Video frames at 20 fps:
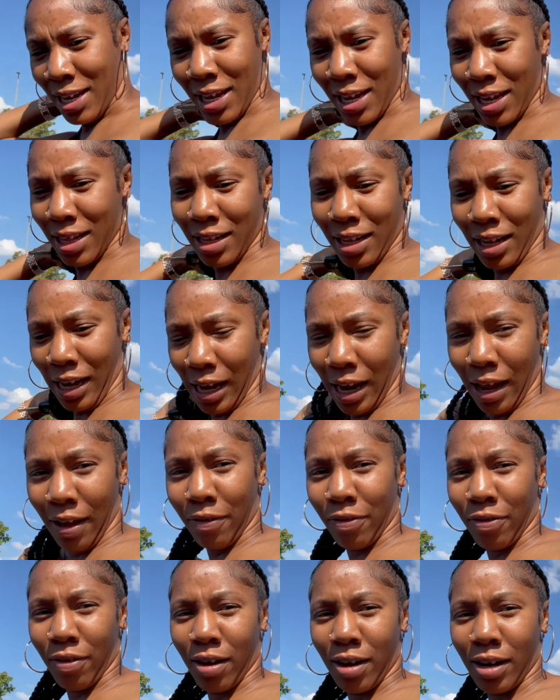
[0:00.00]
he like
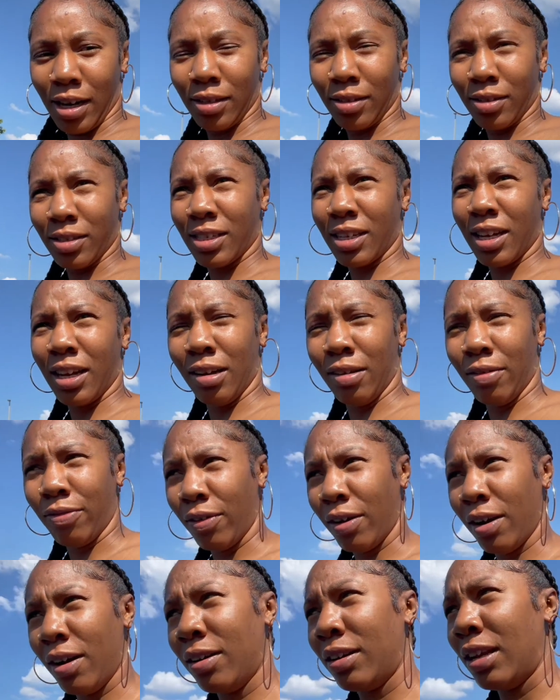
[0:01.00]
that frog, that little skinny
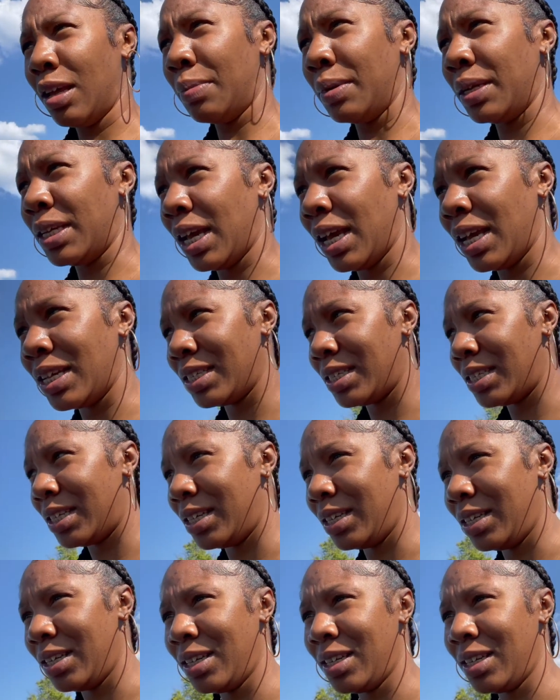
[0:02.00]
frog that be dancing.